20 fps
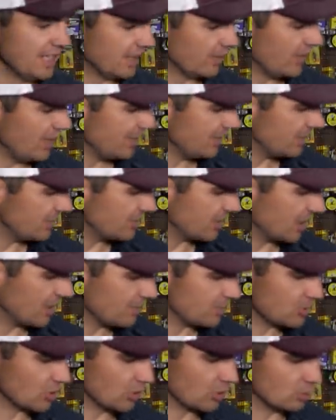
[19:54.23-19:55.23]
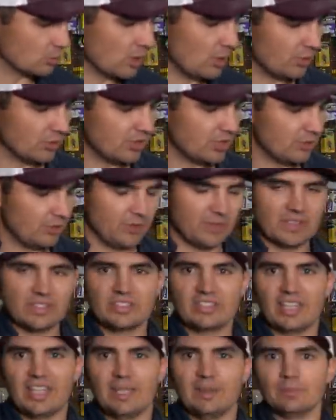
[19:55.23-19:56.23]
And a lot of these setups are relatively the
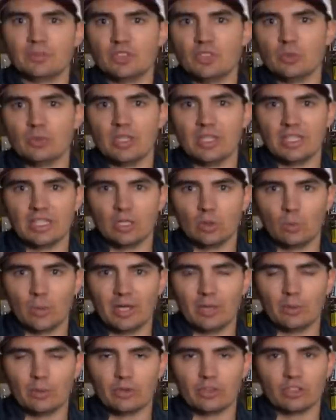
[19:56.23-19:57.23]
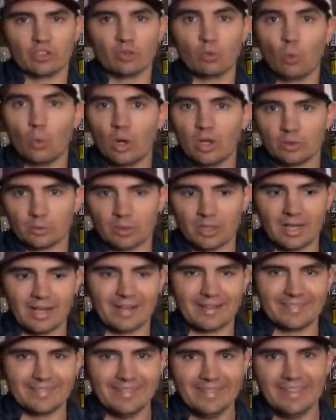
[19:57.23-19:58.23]
same, so you can get away with just one
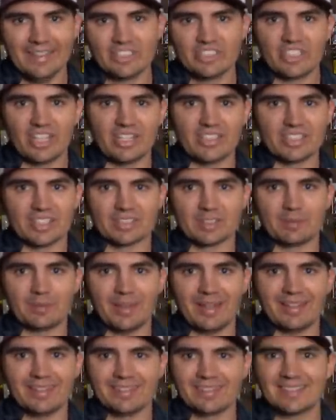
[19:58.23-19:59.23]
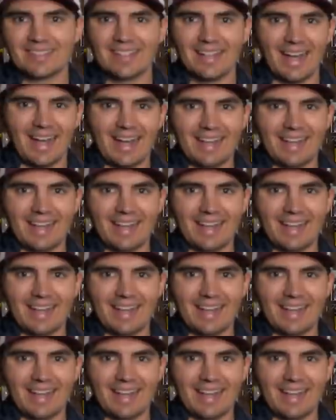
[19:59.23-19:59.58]
rod, change out the baits.